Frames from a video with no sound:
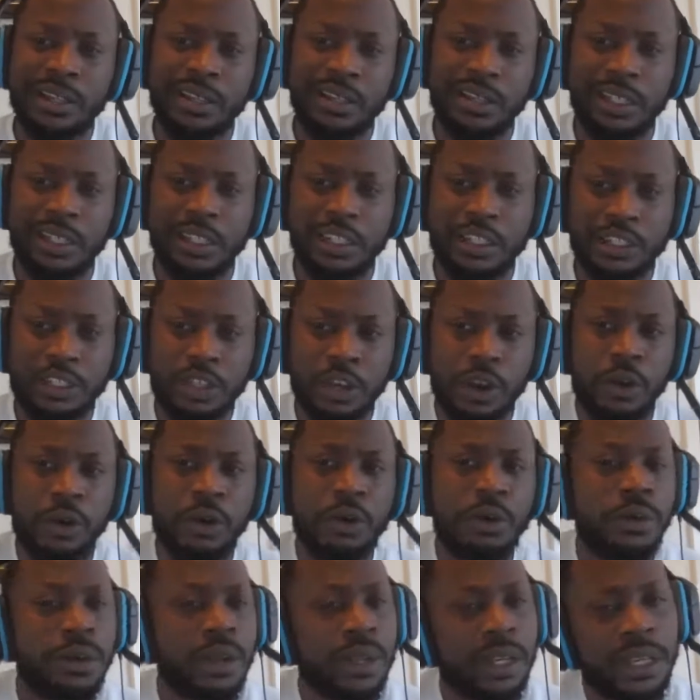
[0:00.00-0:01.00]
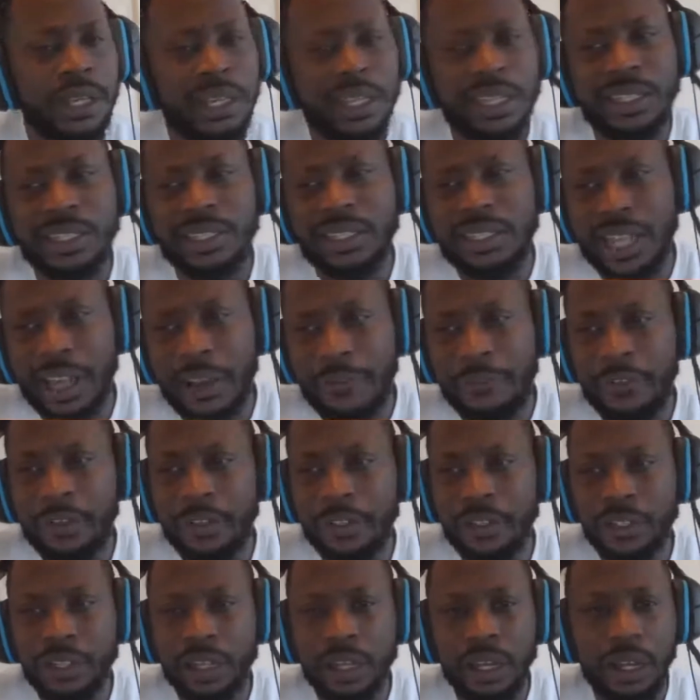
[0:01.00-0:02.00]
This show is
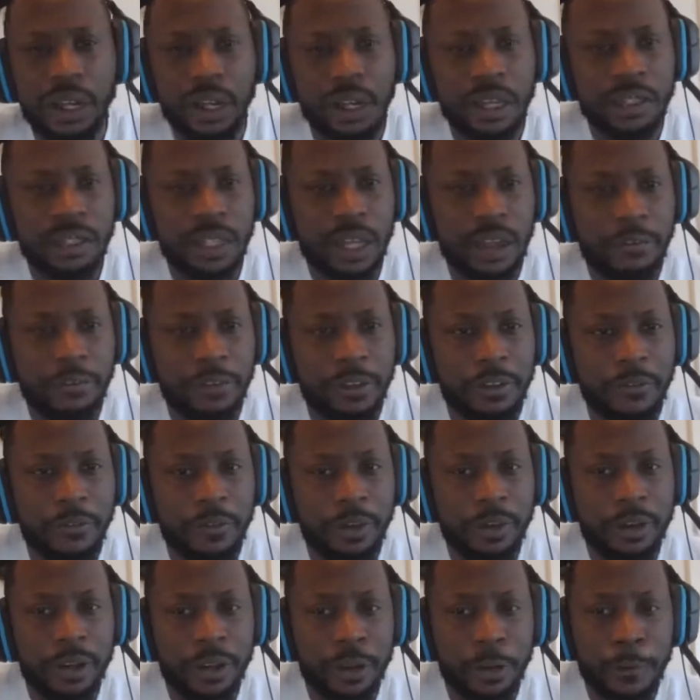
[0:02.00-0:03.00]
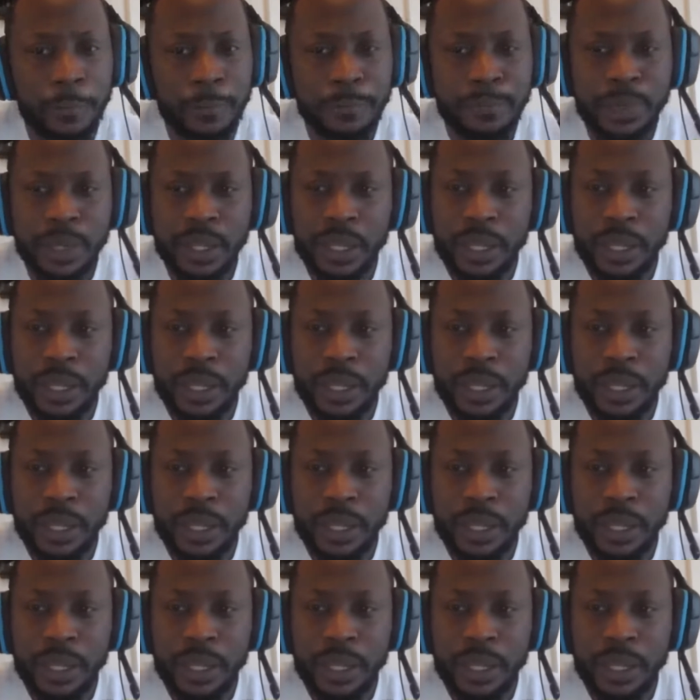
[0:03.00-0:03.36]
definitely for him.